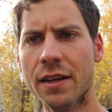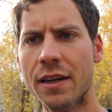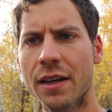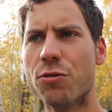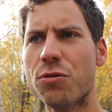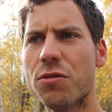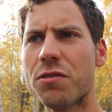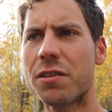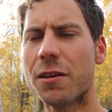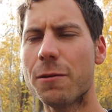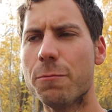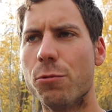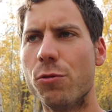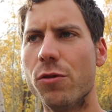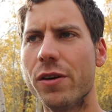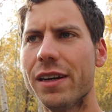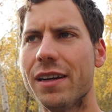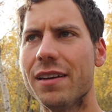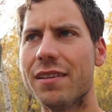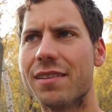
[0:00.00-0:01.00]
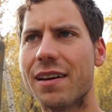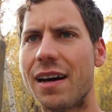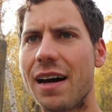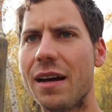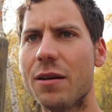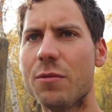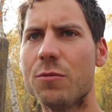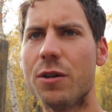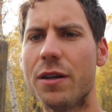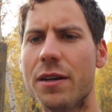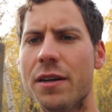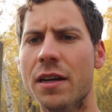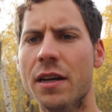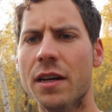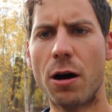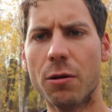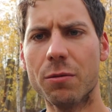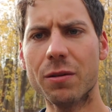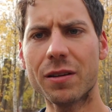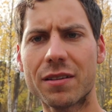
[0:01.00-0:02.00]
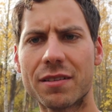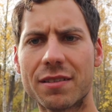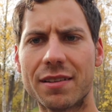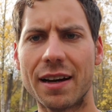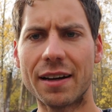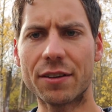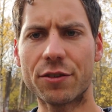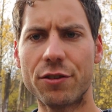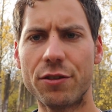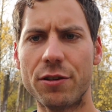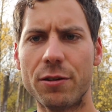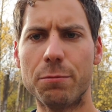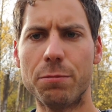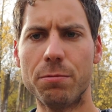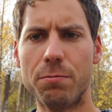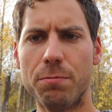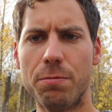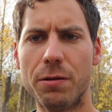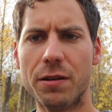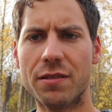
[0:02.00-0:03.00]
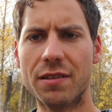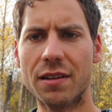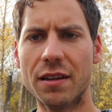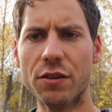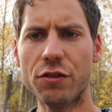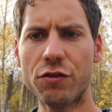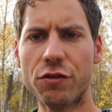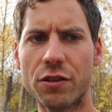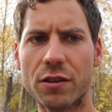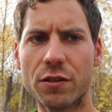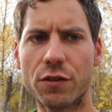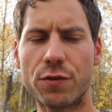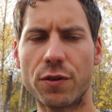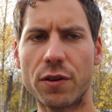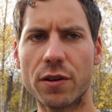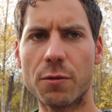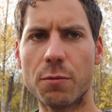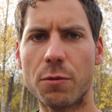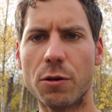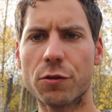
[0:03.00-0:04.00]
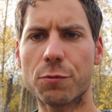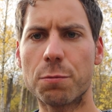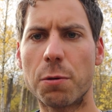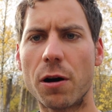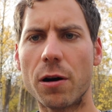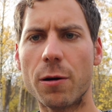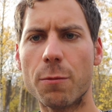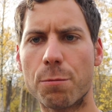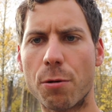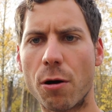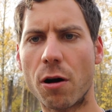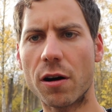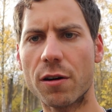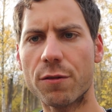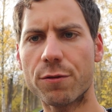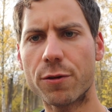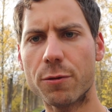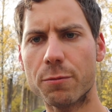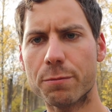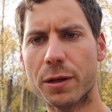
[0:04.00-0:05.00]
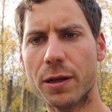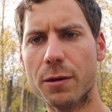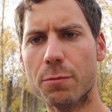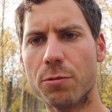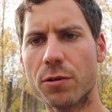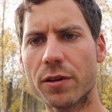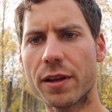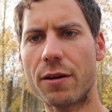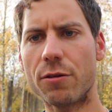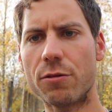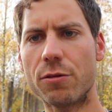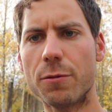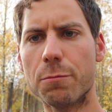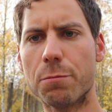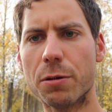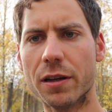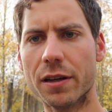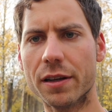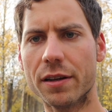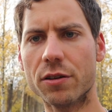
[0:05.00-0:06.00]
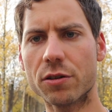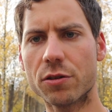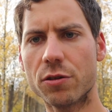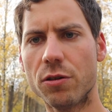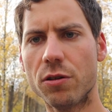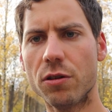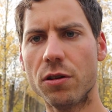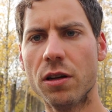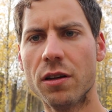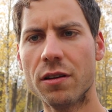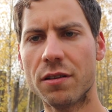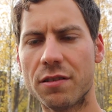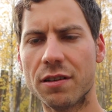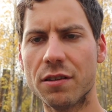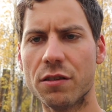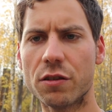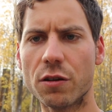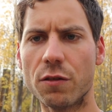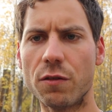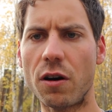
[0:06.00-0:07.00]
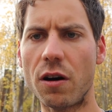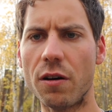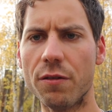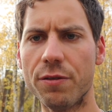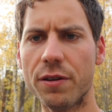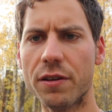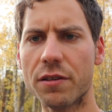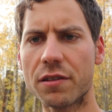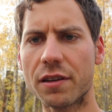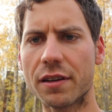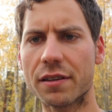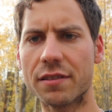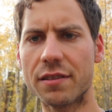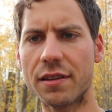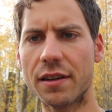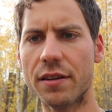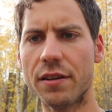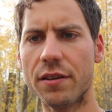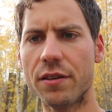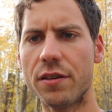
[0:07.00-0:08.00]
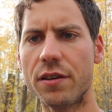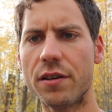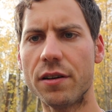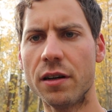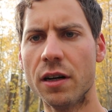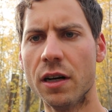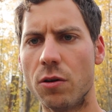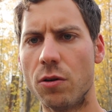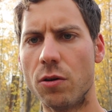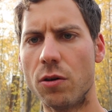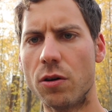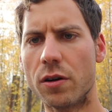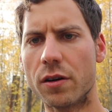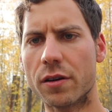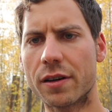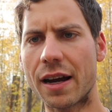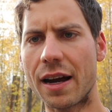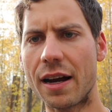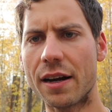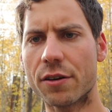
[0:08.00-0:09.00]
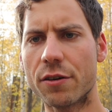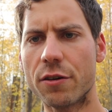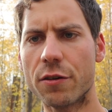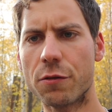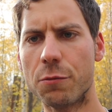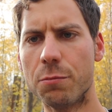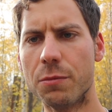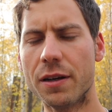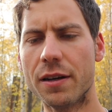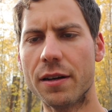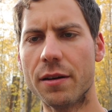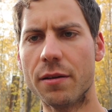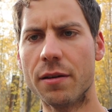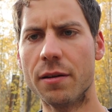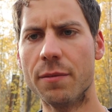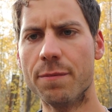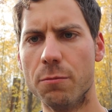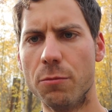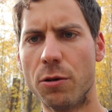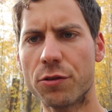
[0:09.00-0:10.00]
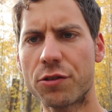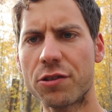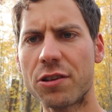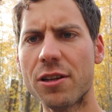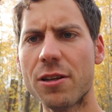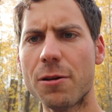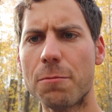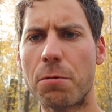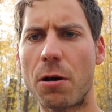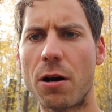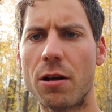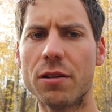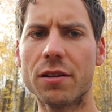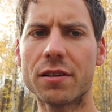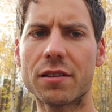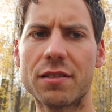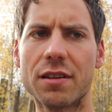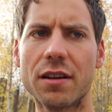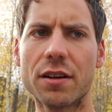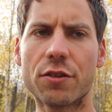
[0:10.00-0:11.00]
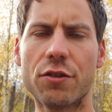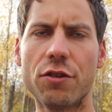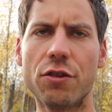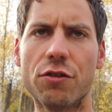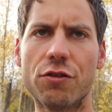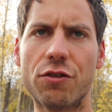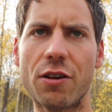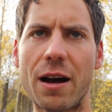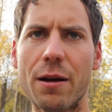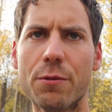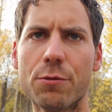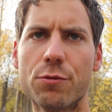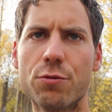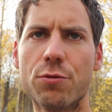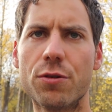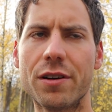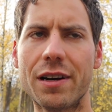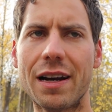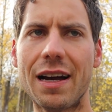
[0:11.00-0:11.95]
There was a point in time when public sector positions, for the most part, apart from people that were in political seats of office like senator or congressman, most of the public sector jobs were